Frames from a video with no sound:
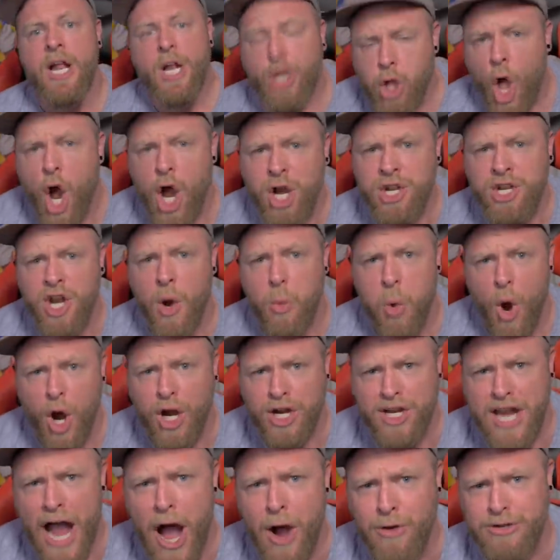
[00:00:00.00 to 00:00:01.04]
Learn to
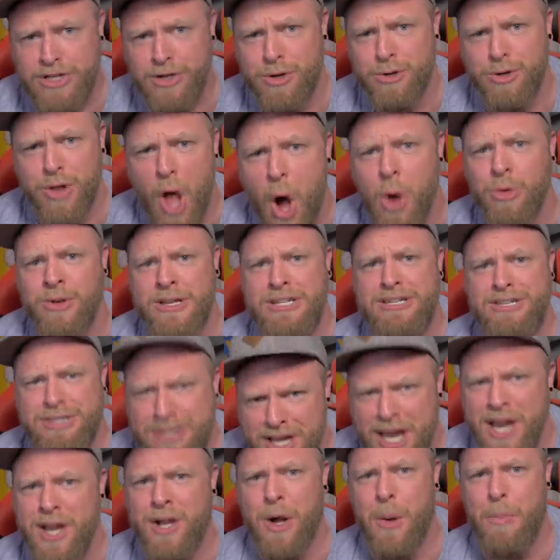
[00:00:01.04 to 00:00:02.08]
work out, you lonely
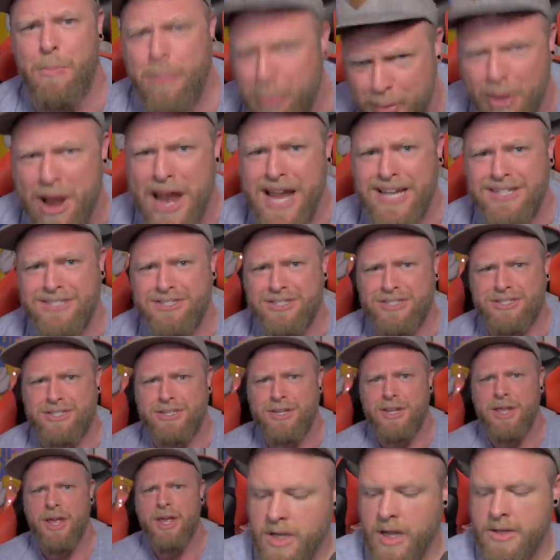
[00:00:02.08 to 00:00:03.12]
single pricks!
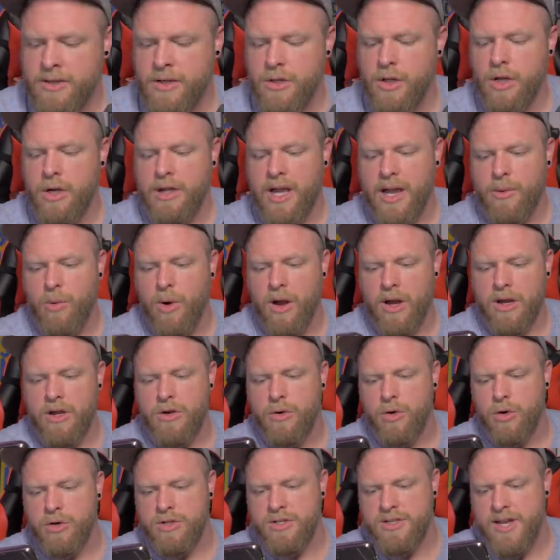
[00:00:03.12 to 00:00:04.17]
Hooked on the look, I wear a
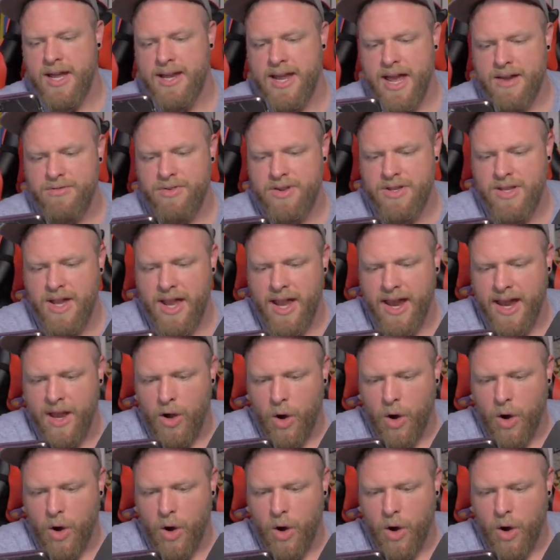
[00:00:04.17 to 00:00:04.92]
corset every day.